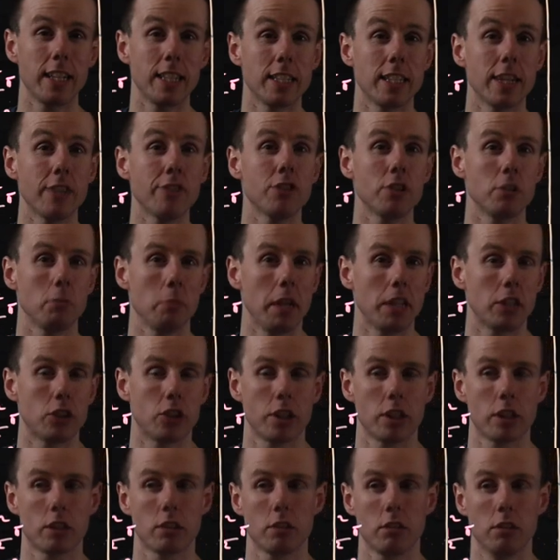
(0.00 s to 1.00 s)
different
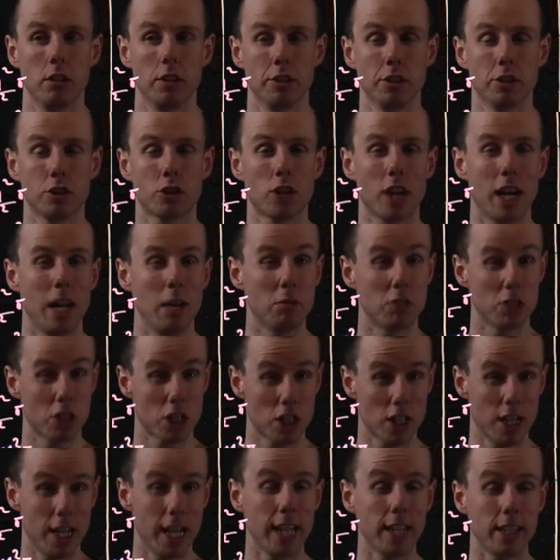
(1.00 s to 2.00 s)
metric that describes a
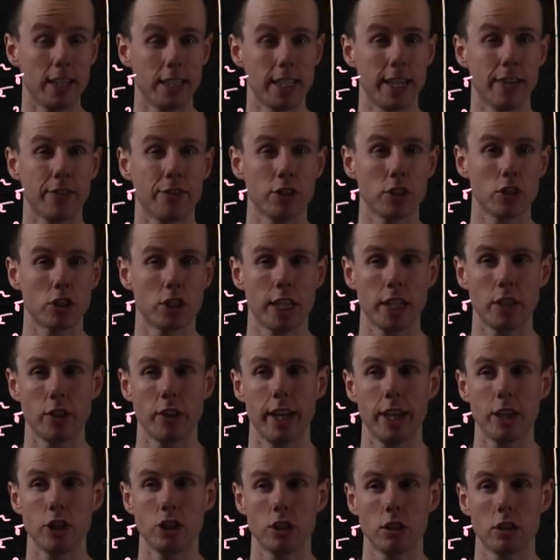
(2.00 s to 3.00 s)
slightly different
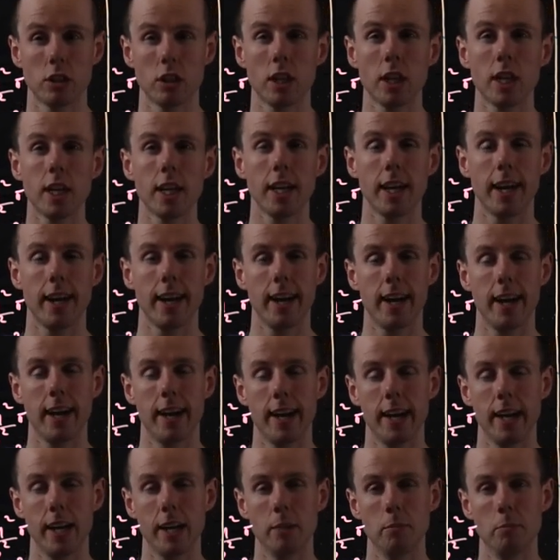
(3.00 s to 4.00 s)
situation,
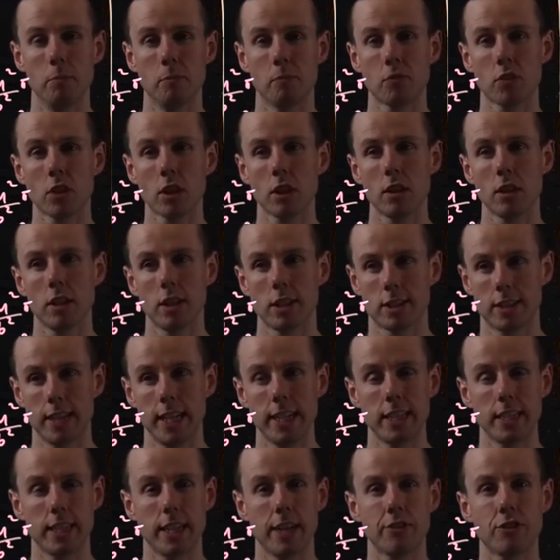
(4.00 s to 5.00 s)
a
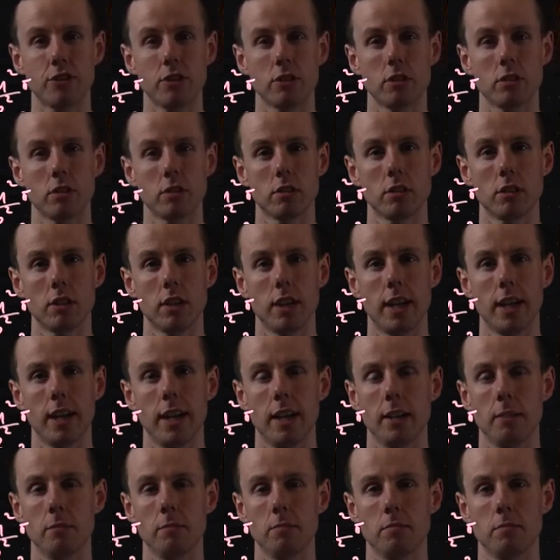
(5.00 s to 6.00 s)
slightly different
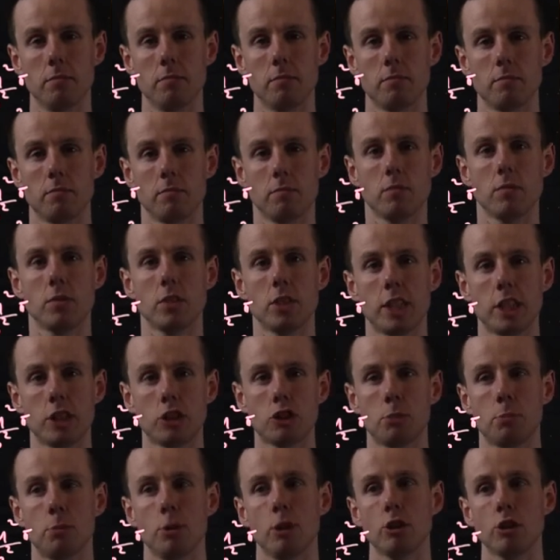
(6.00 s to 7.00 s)

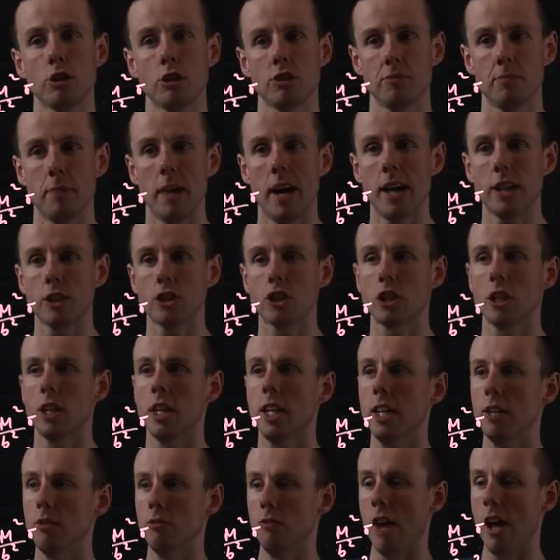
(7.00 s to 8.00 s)
distribution of mass
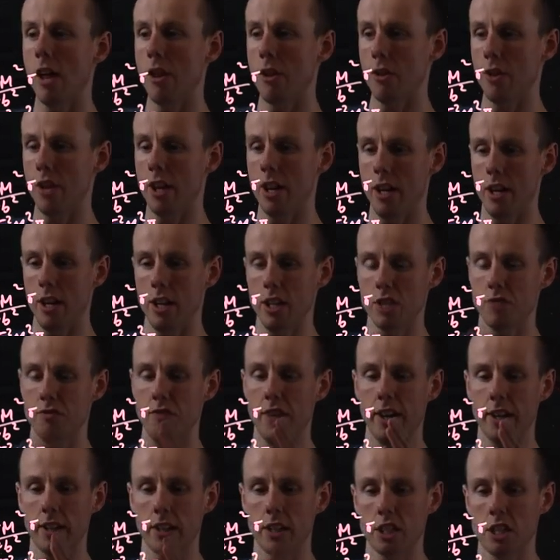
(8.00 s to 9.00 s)
rather than a
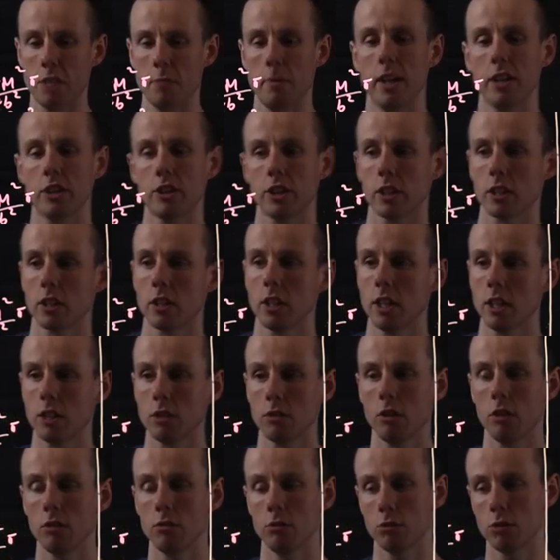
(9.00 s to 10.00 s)
spherically symmetric,
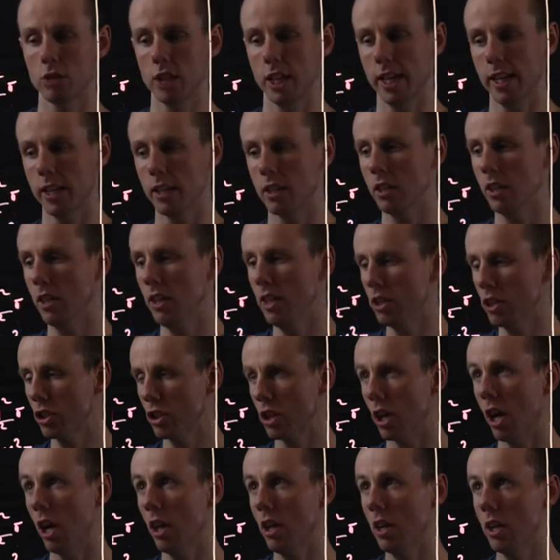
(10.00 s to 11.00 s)
non-rotating
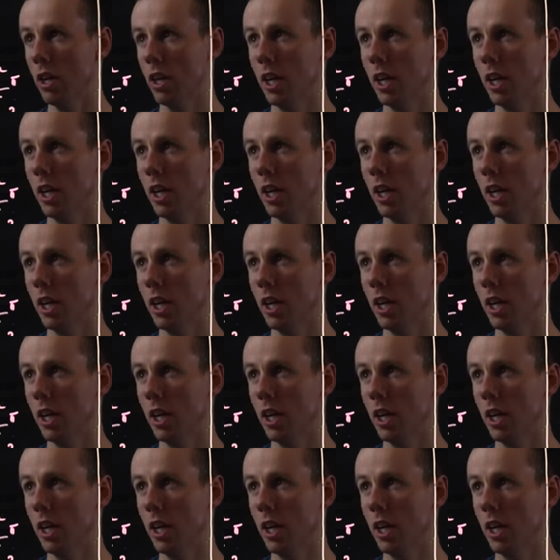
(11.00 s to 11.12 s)
star.